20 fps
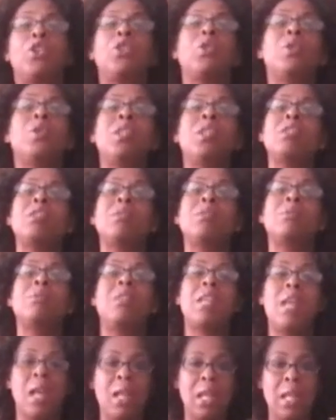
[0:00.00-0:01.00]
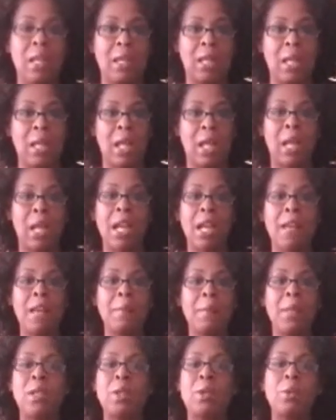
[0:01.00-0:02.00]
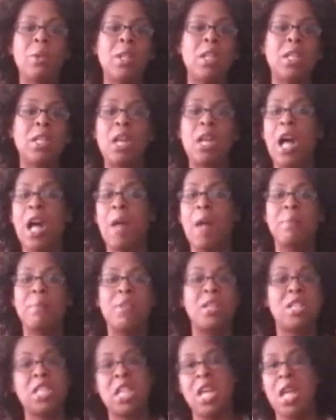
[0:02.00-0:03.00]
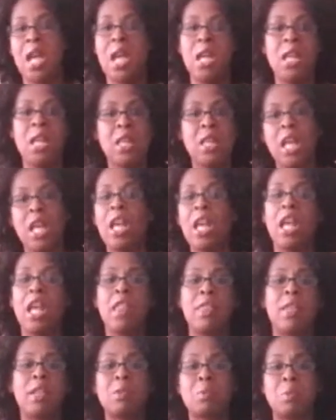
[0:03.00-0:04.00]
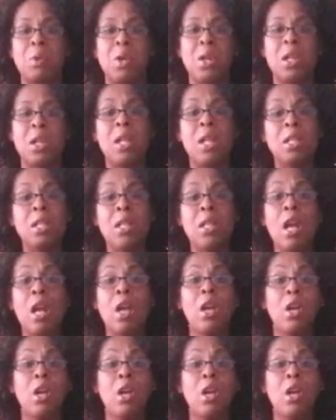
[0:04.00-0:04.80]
You can do anything, and I mean you can accomplish anything in this world